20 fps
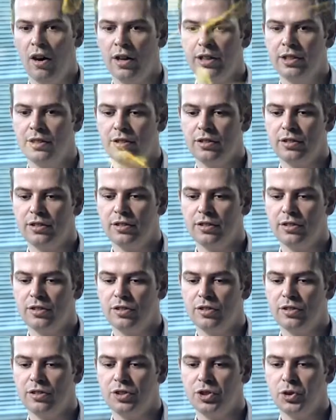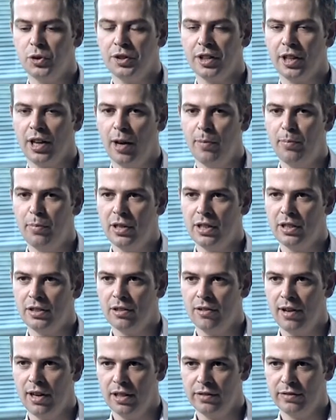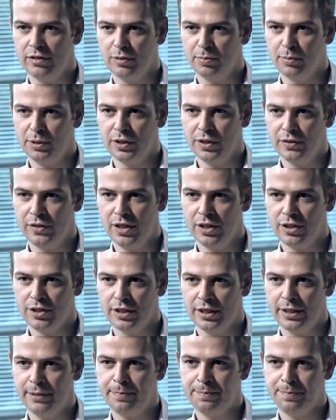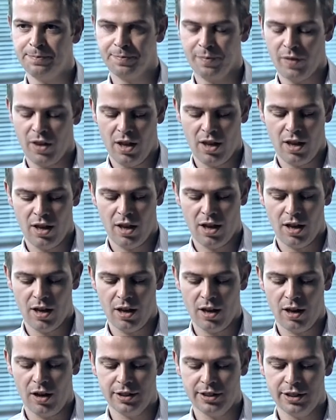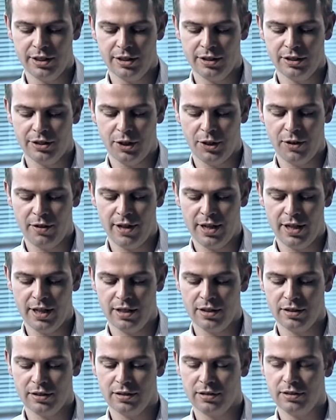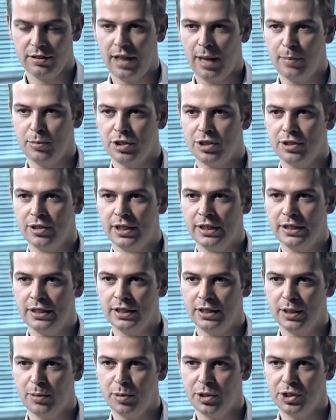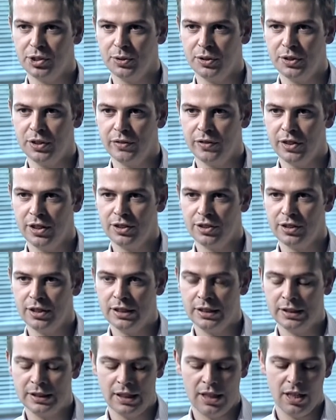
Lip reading: I joined the company directly from university. I did a degree in chemistry at Bristol University,